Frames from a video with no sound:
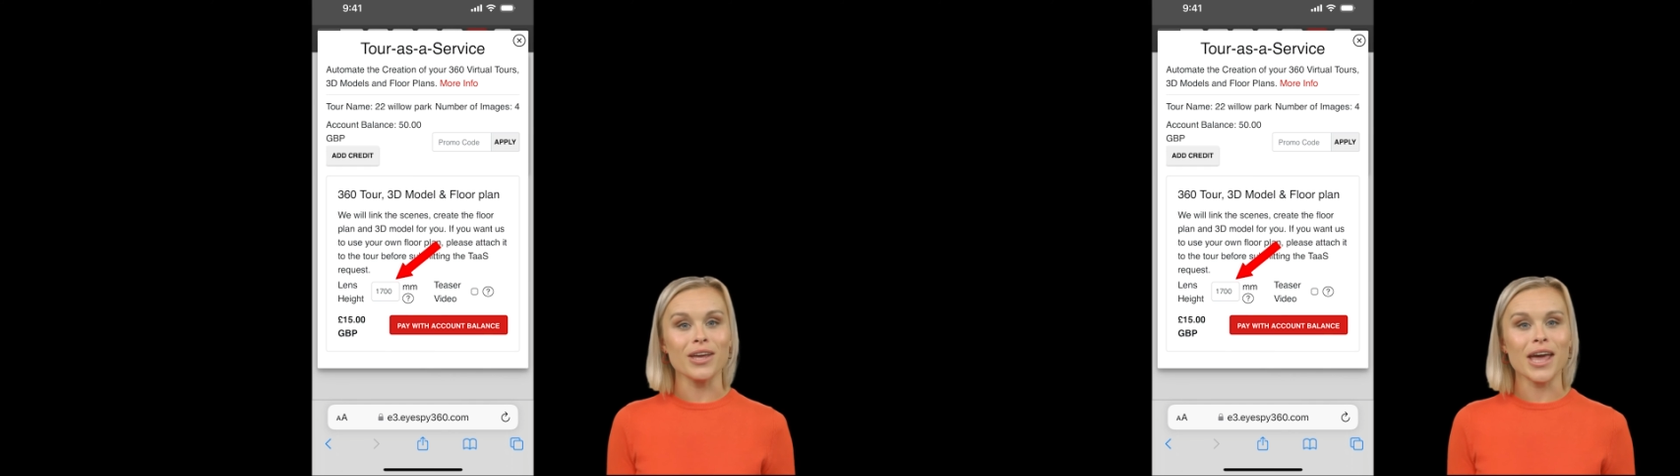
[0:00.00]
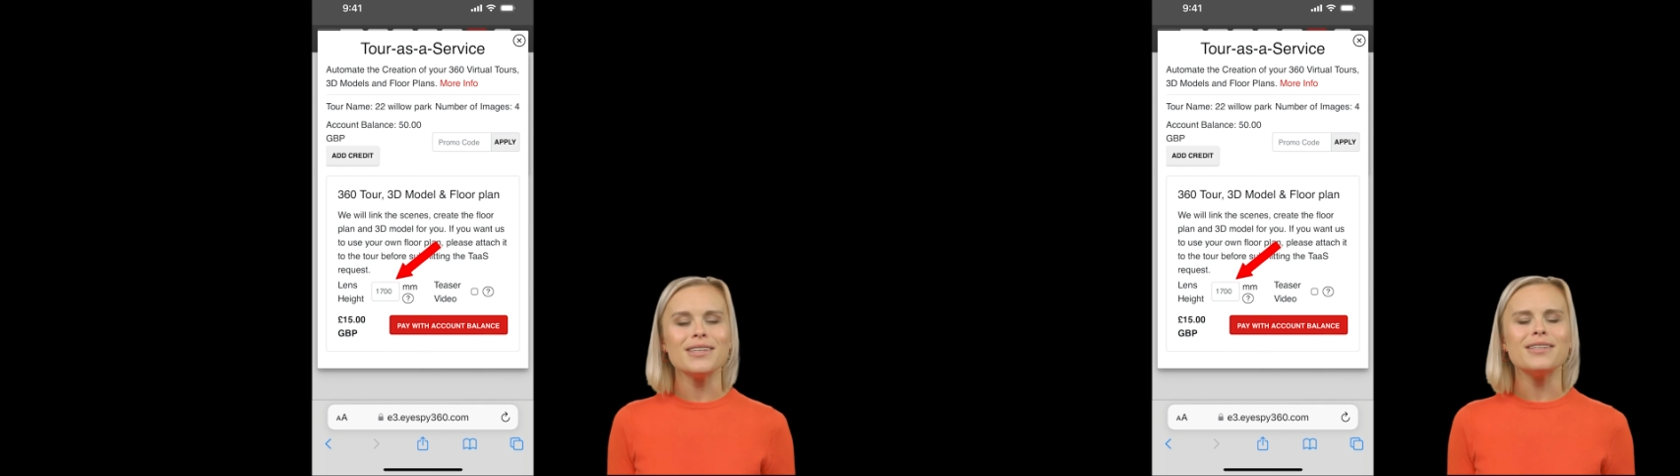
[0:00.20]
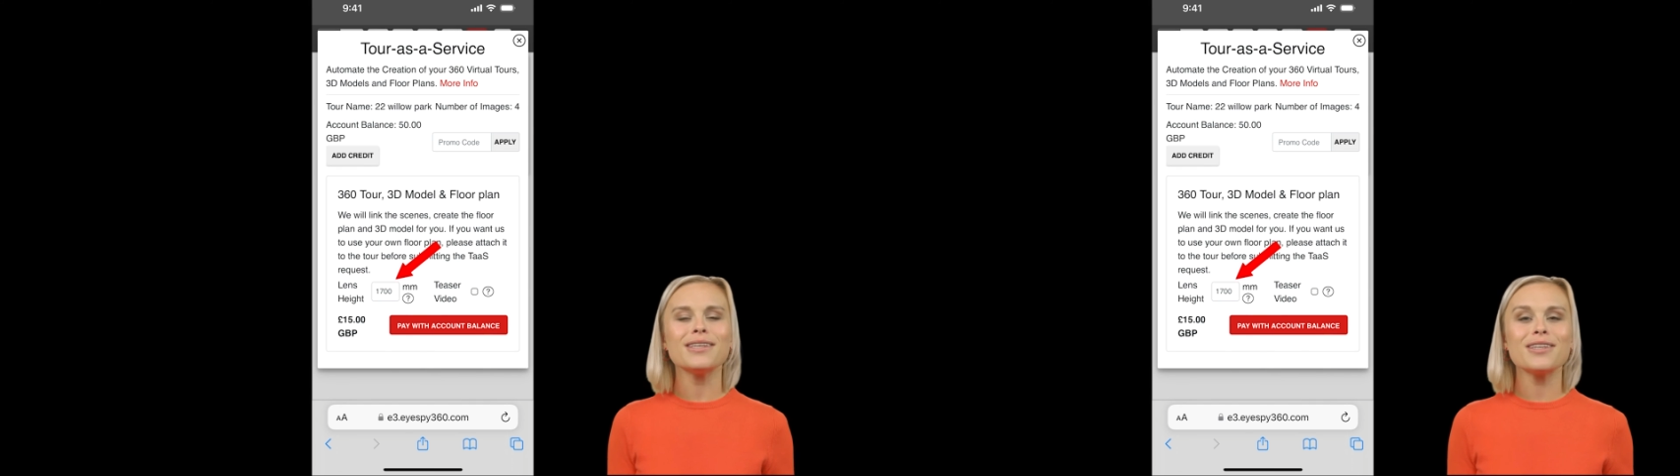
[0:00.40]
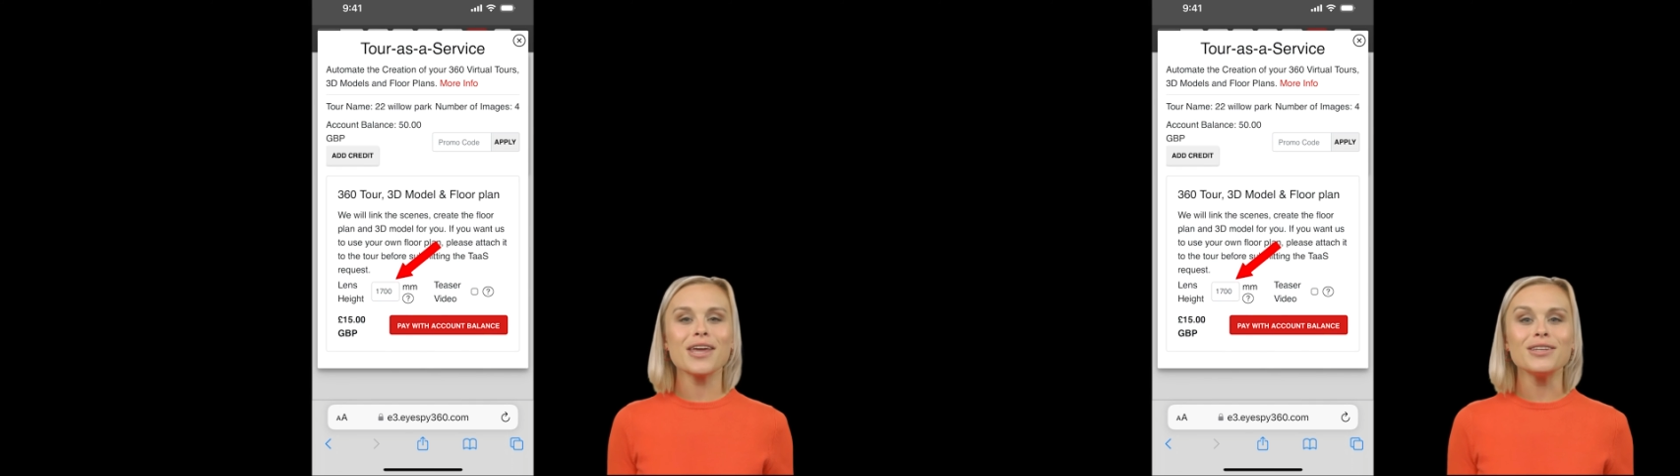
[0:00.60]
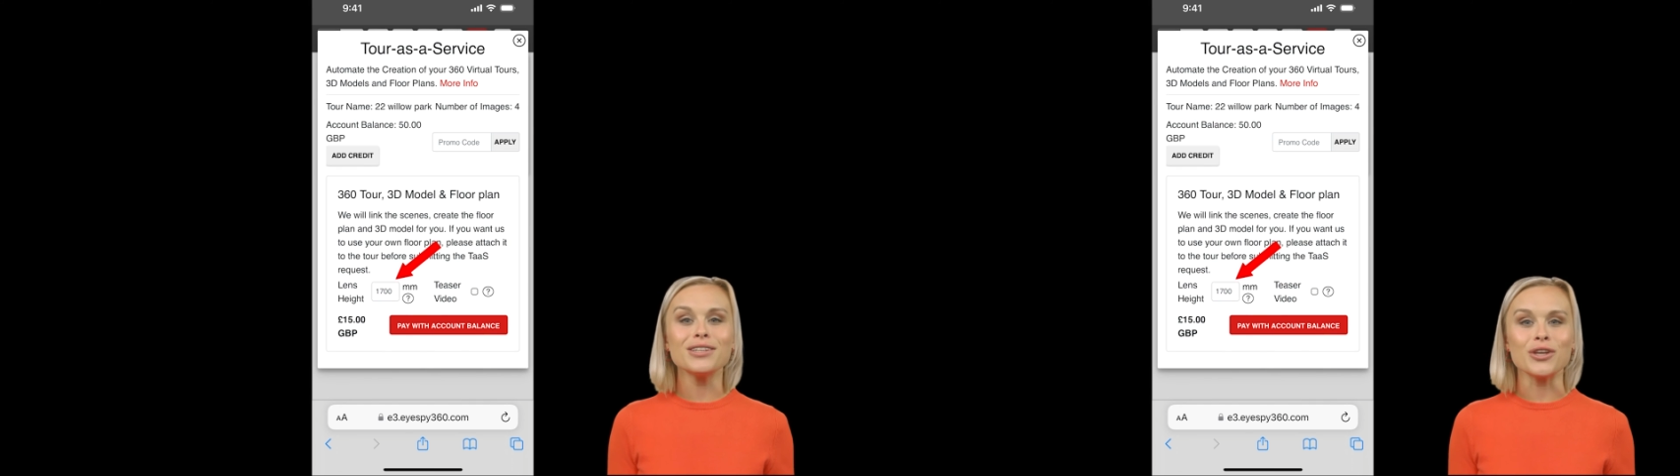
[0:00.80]
as
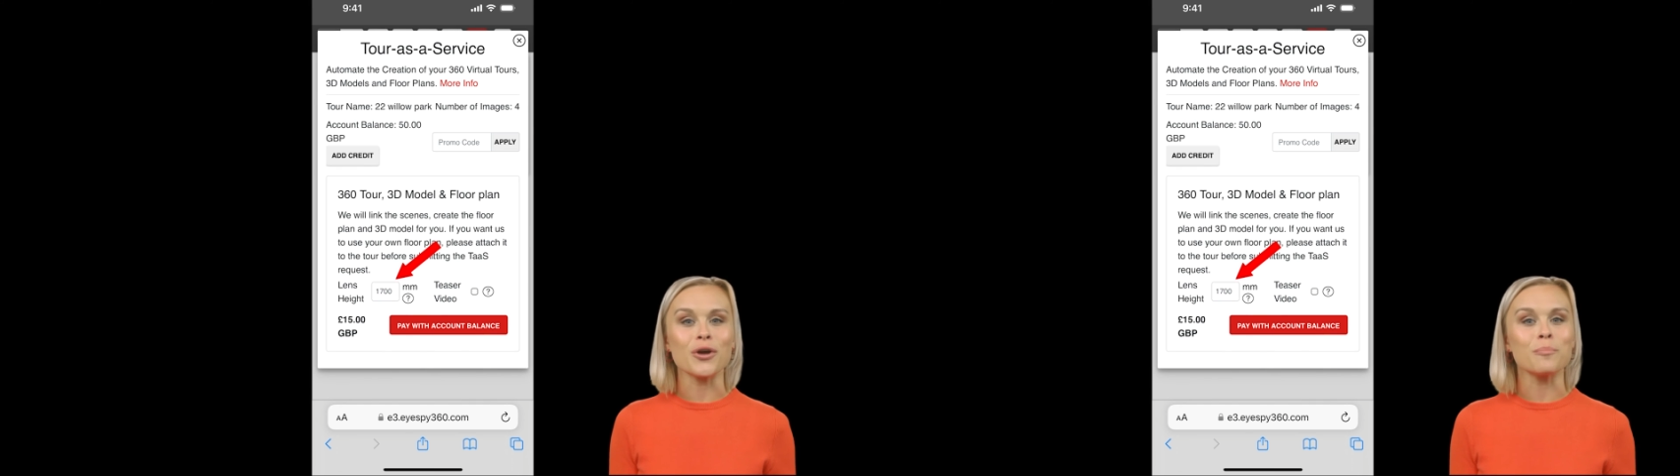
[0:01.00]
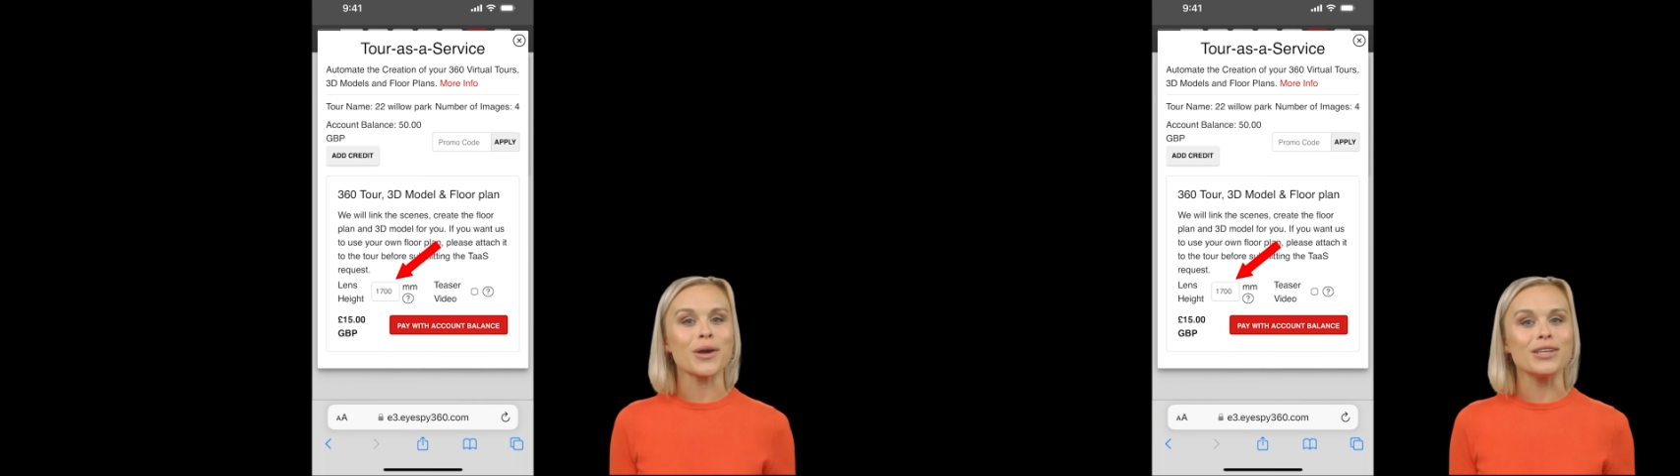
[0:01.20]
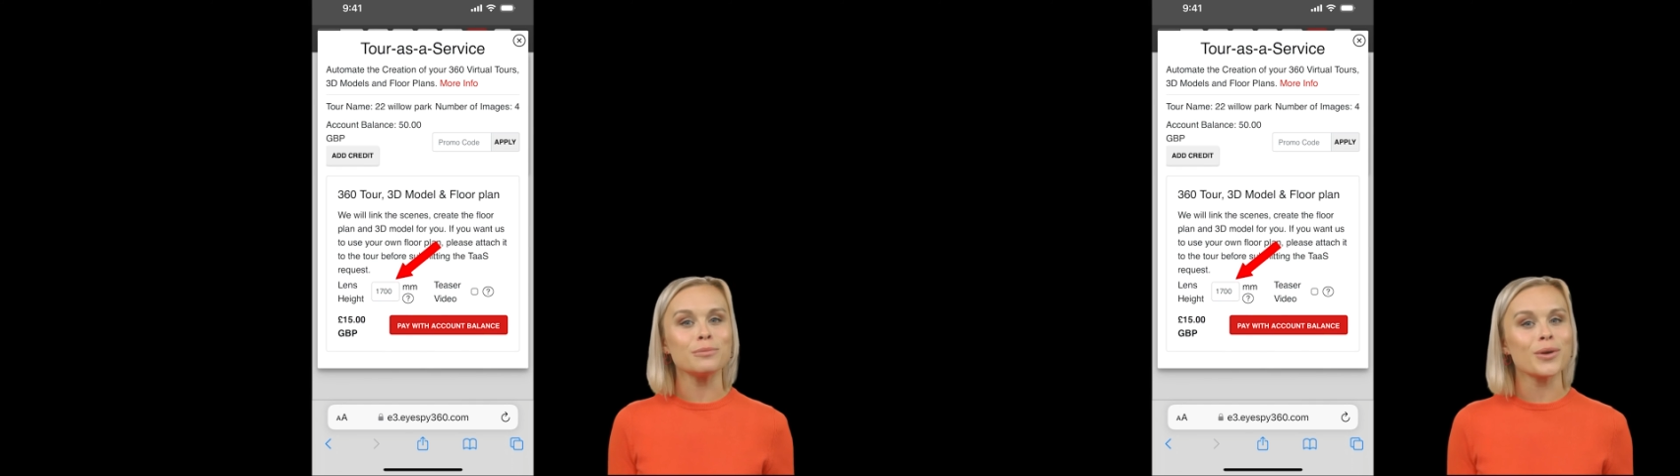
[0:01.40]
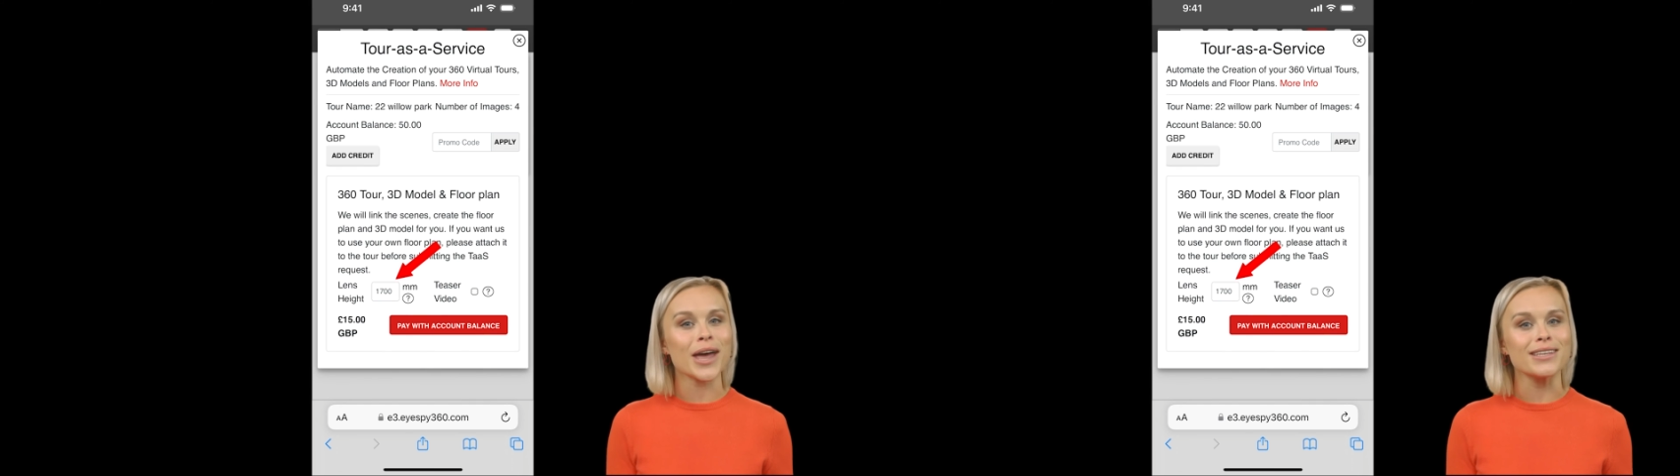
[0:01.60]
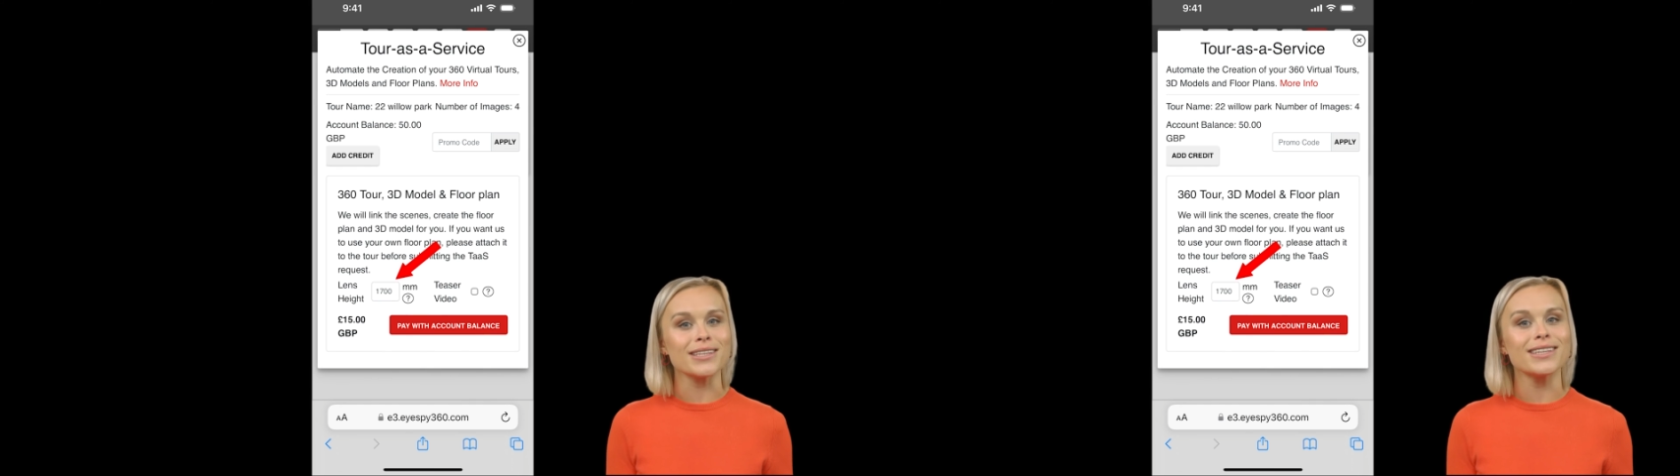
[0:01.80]
discussed in our best
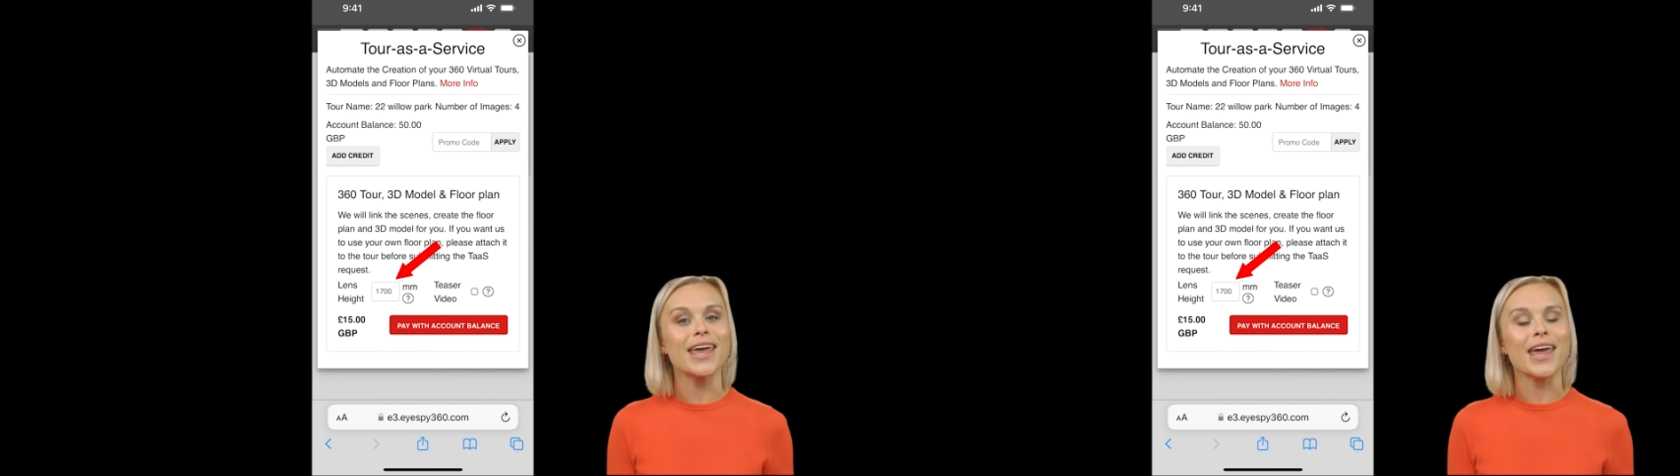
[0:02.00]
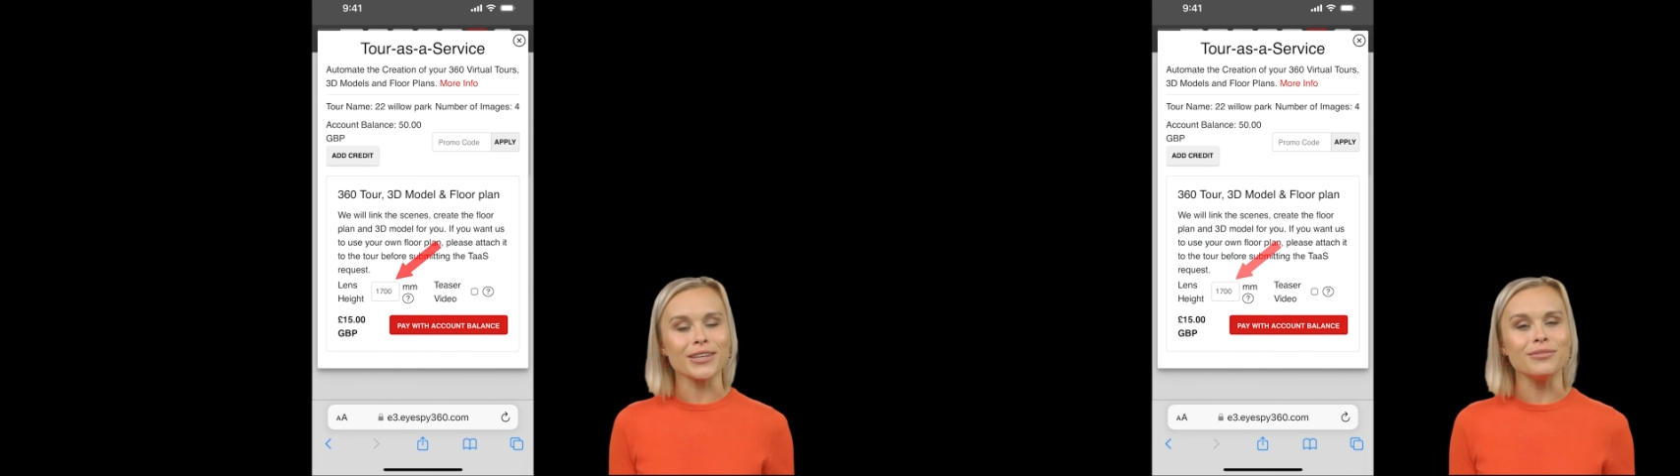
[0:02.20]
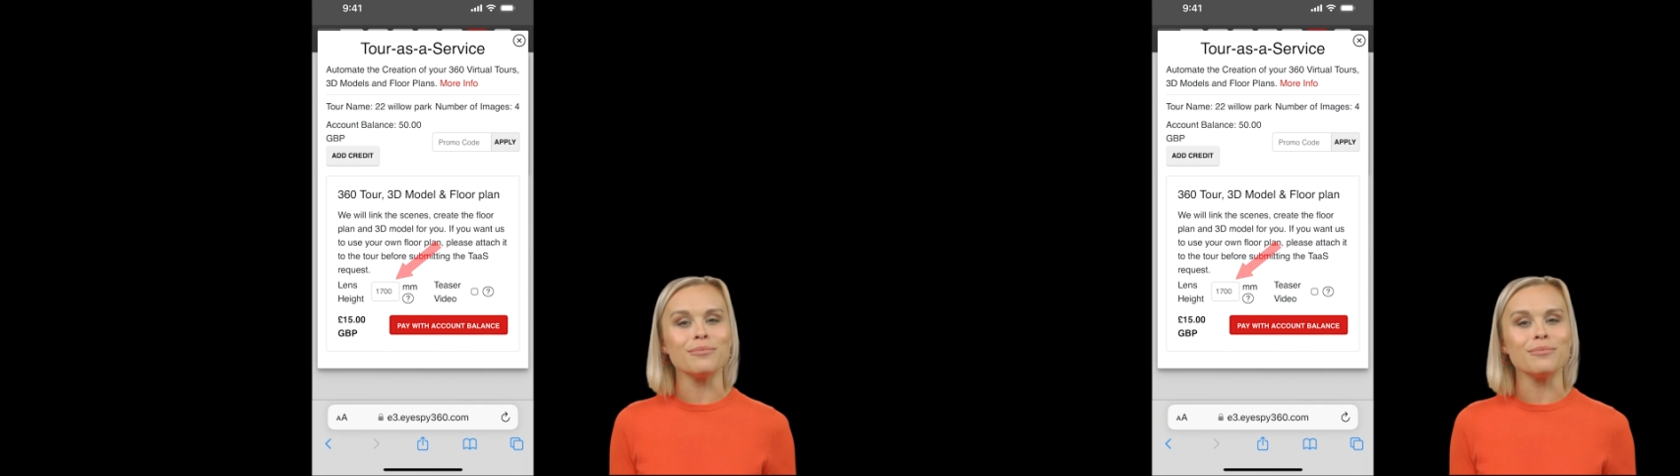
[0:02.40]
practice guide.